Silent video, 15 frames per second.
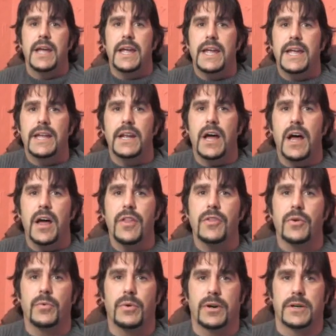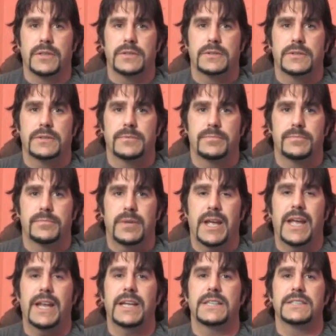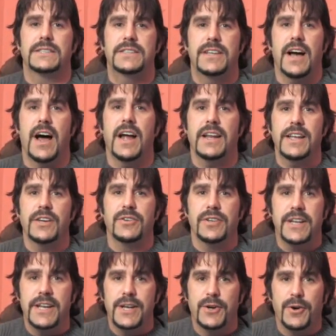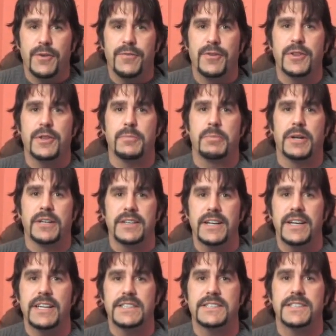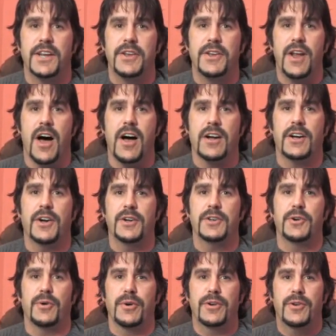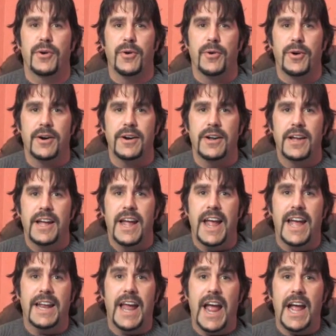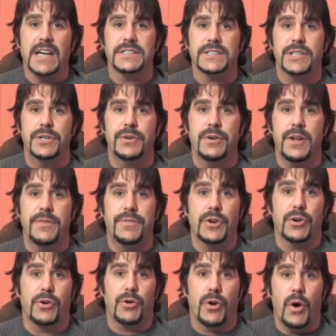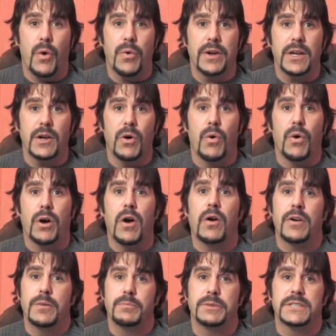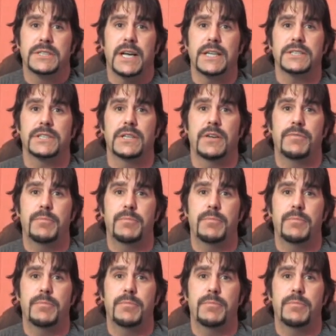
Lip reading: In other words, it is not illegal for the police to knock on your door and ask you if you're growing or are in possession of